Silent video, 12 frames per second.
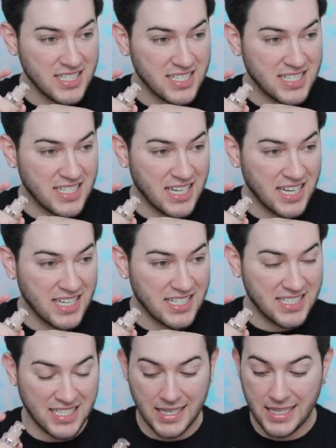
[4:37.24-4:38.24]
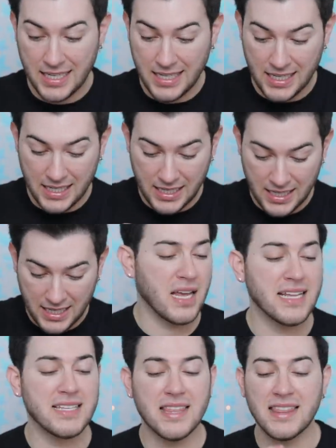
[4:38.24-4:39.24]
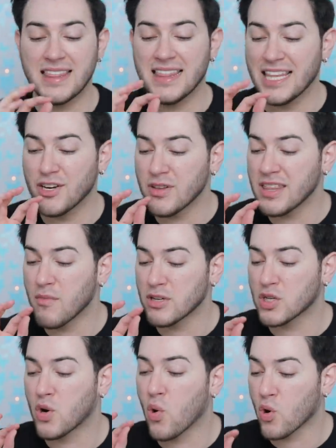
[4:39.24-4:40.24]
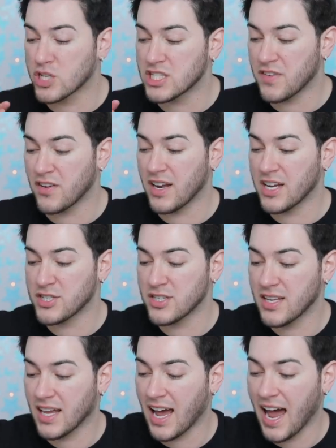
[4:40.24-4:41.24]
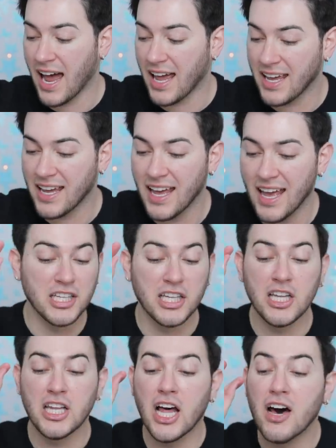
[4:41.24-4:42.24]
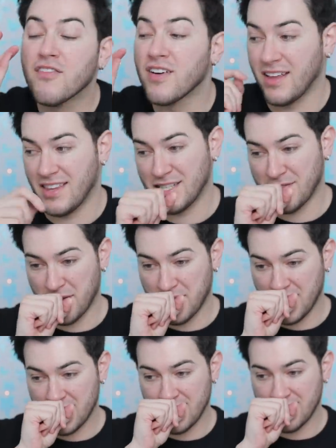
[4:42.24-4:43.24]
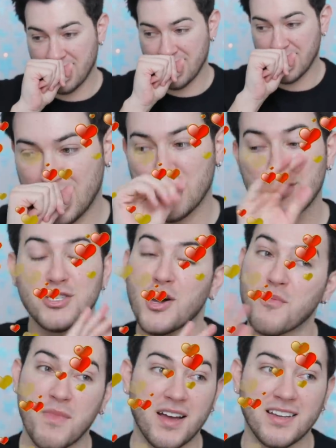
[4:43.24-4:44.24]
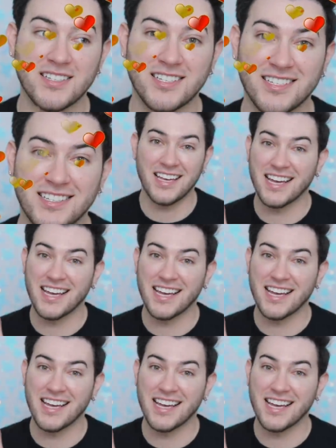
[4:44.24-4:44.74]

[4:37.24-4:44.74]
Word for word: City. It's literally the most gorgeous foundation. Like I love this foundation so much.